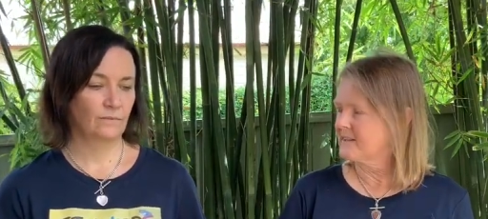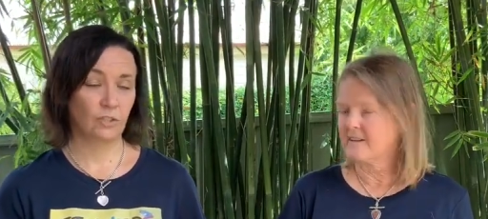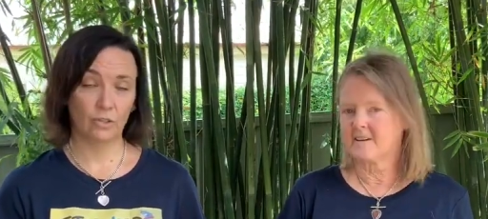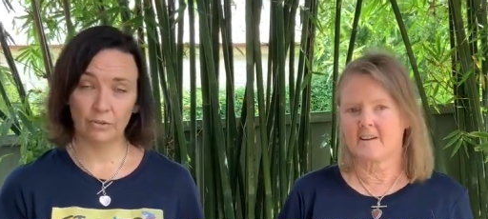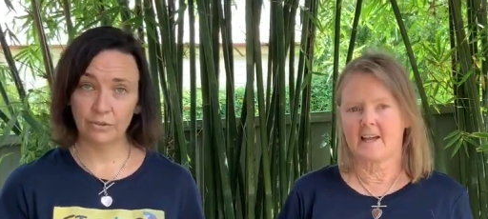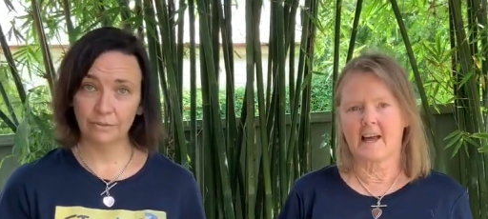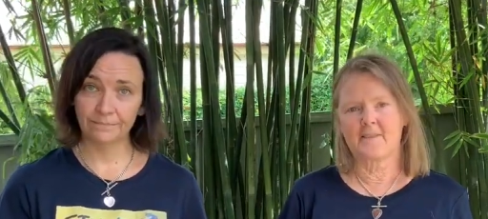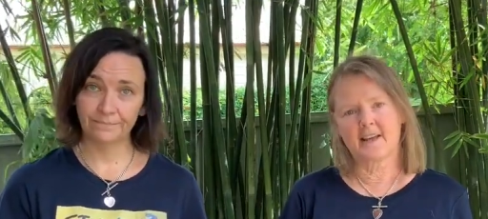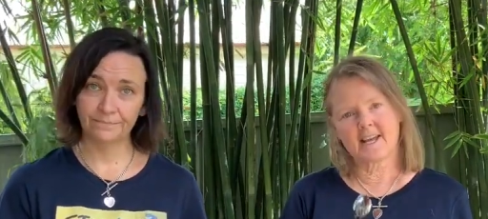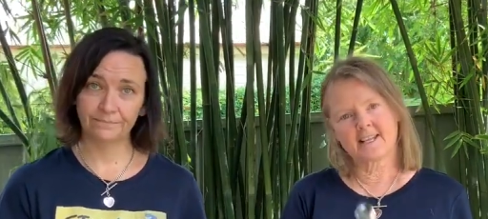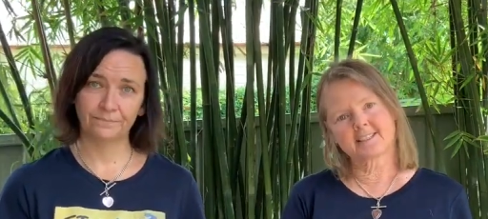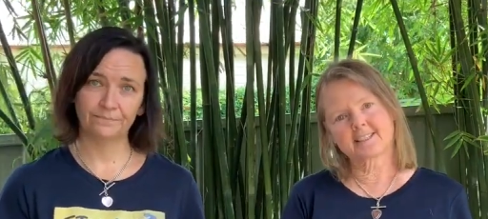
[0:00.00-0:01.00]
Speaker 1: You could. And
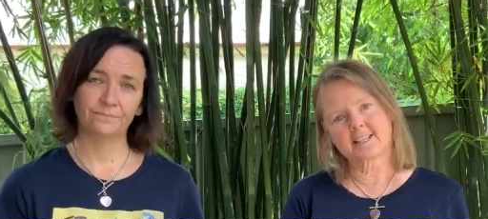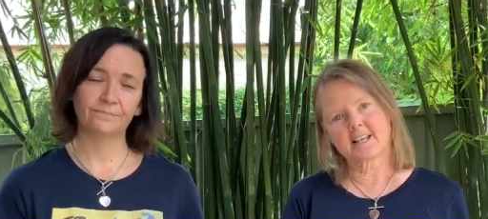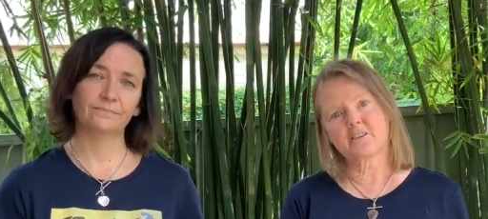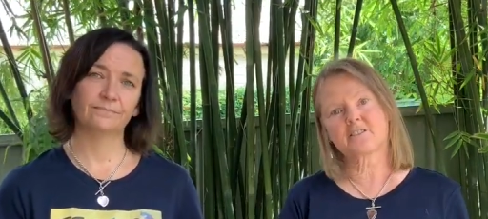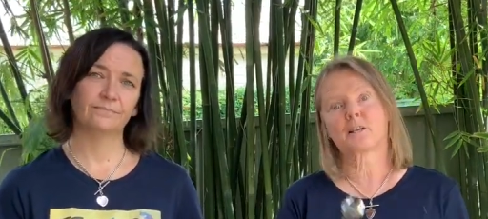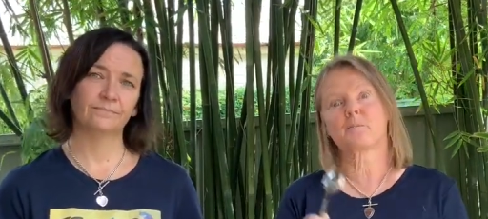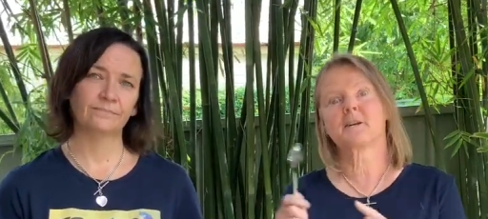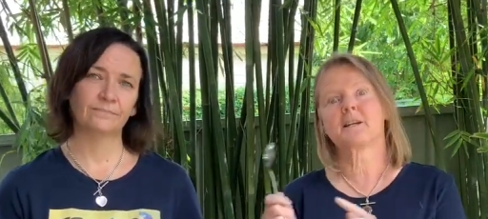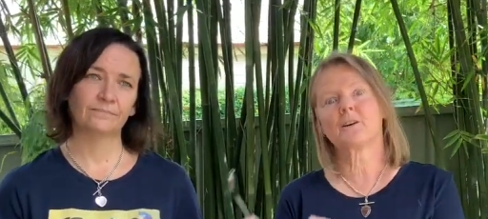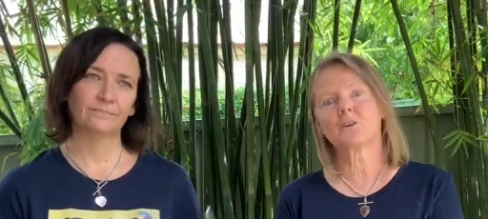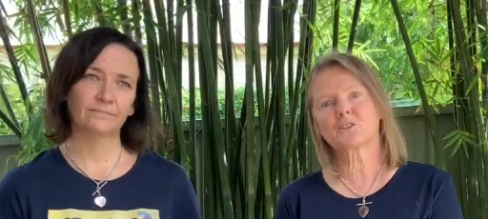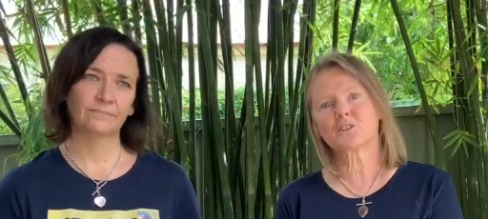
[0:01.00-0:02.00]
then see if
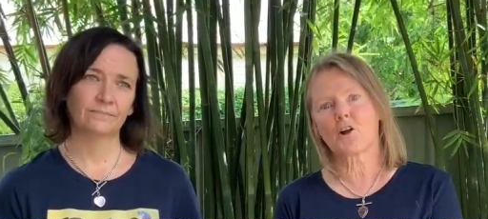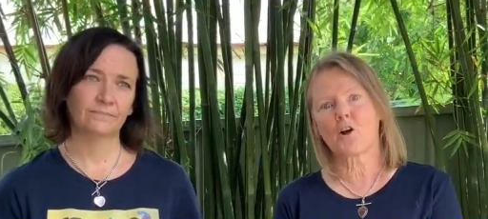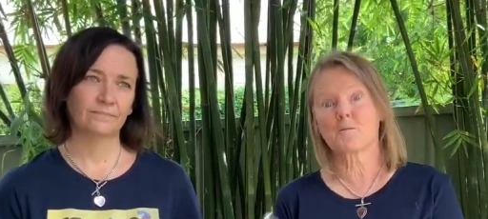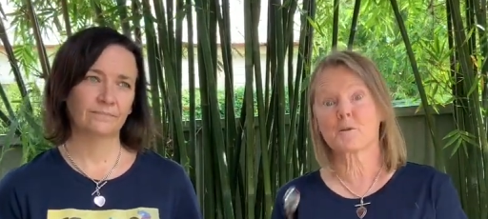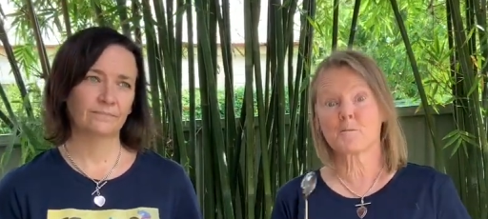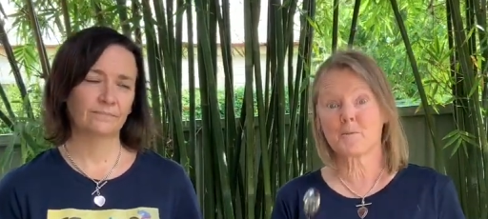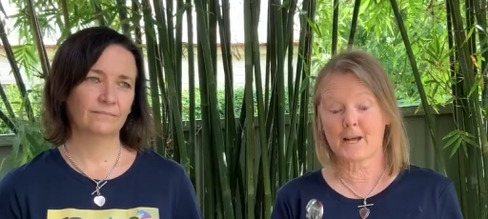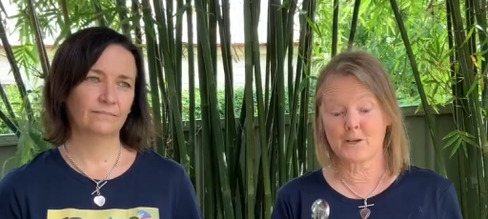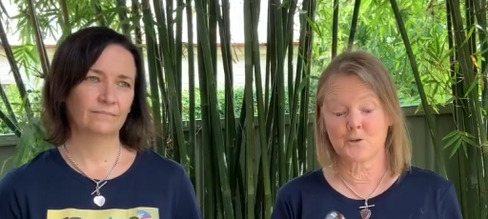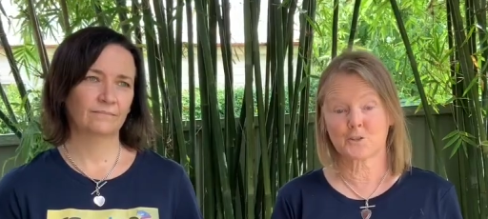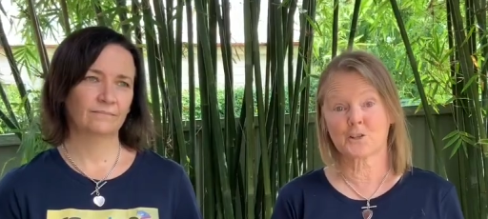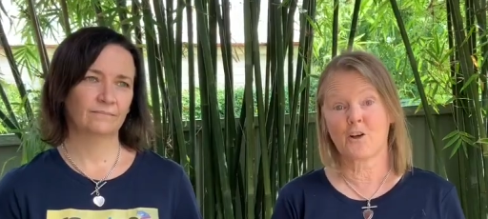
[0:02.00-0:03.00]
somebody else at home could play
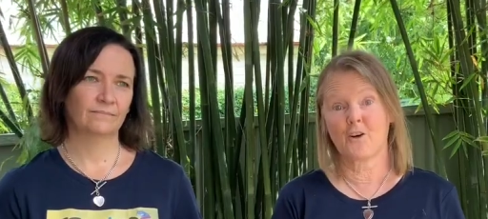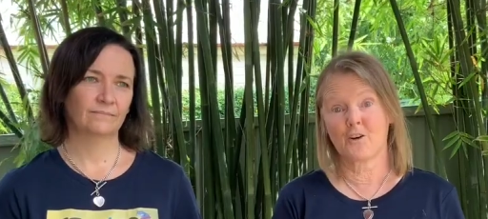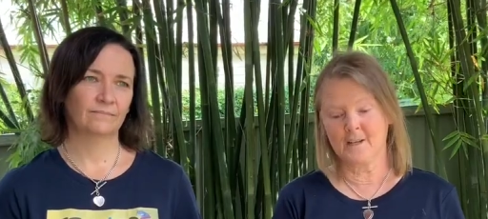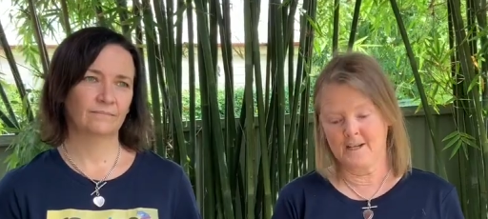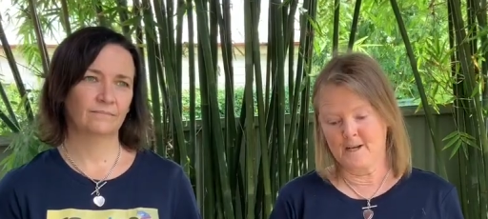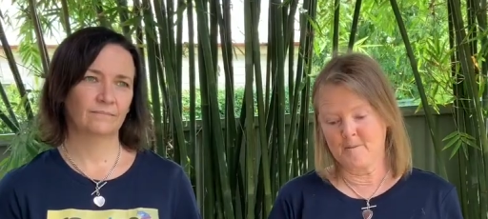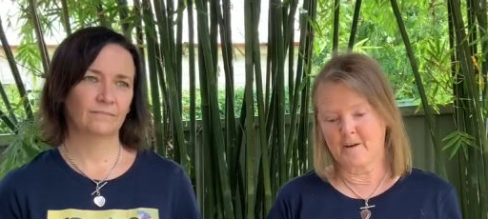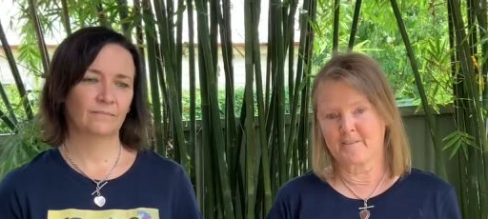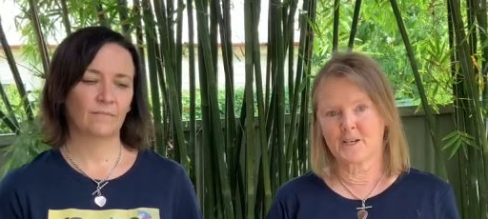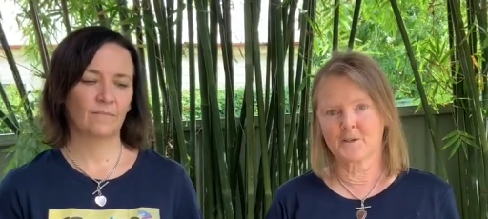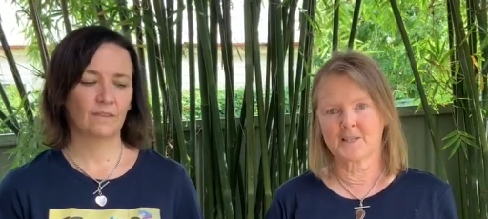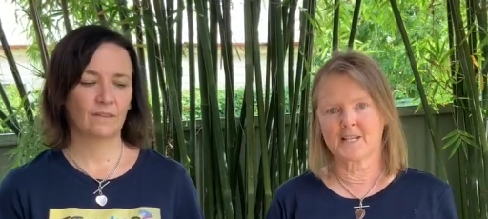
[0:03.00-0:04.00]
your song by
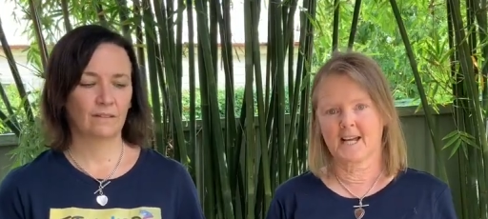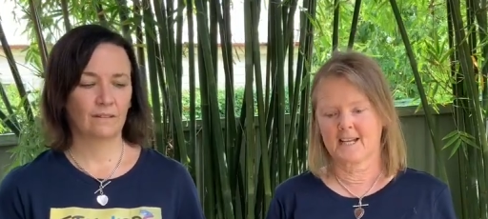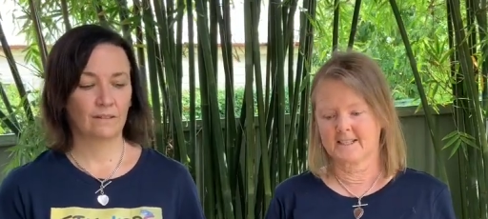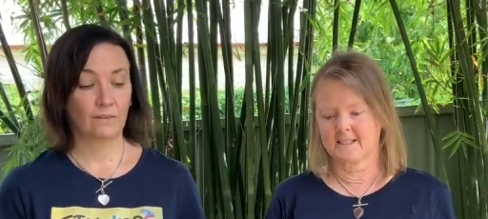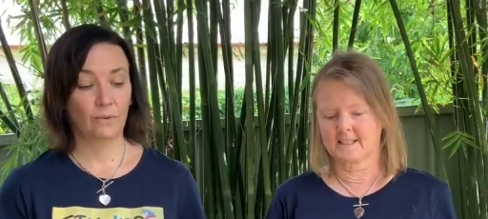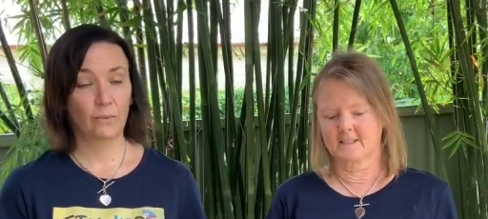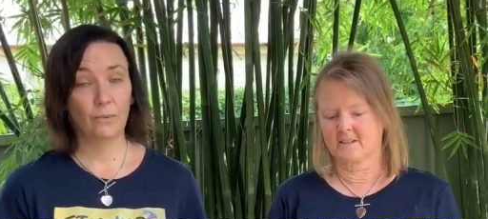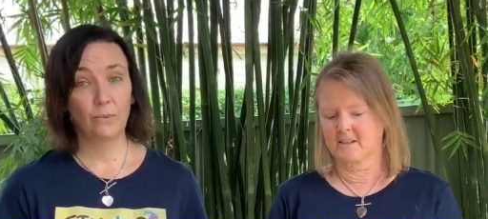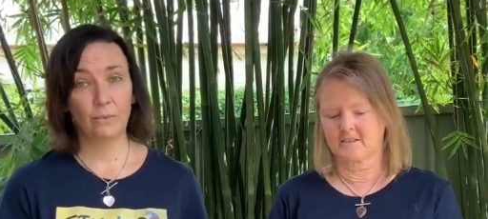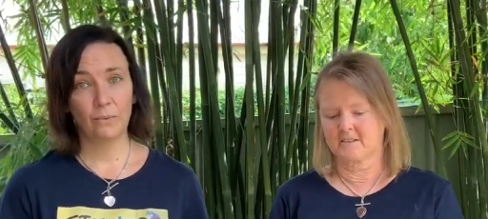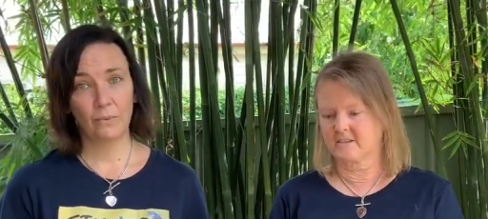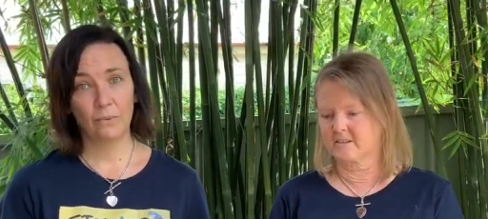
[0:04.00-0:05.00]
following the colours.
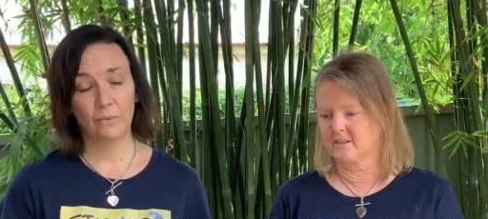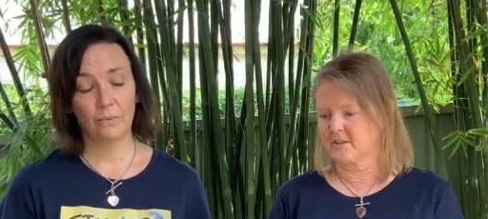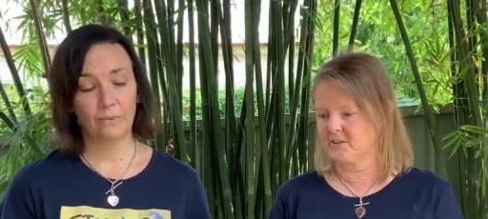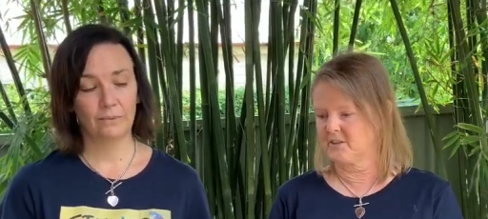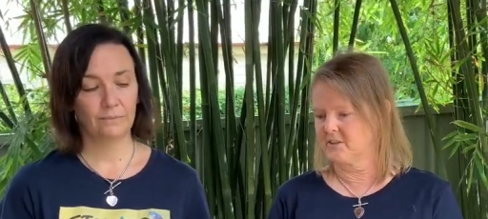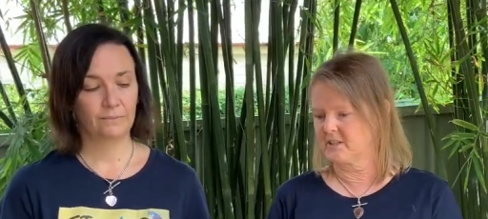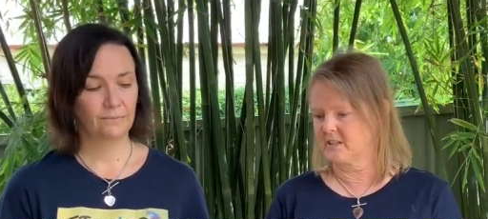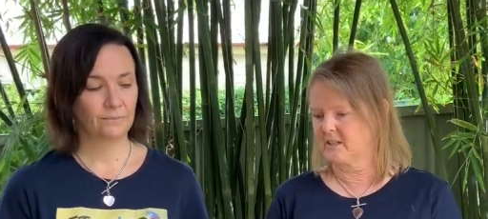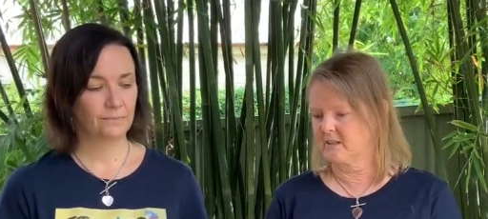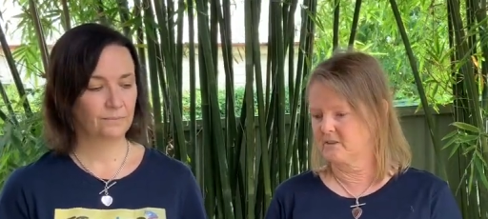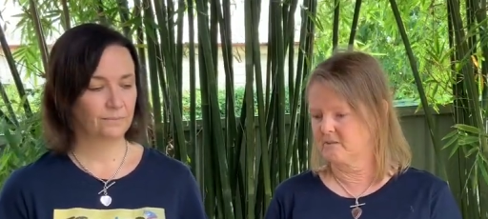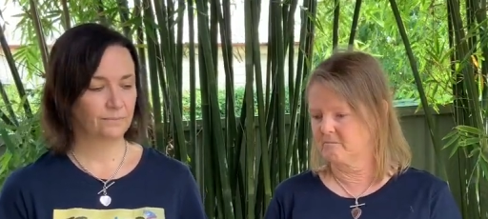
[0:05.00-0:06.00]
Don't don't use
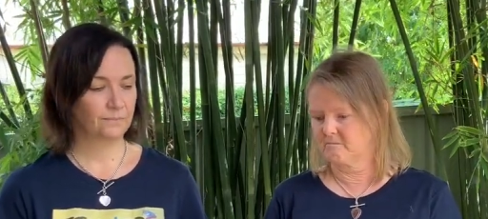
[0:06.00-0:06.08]
the old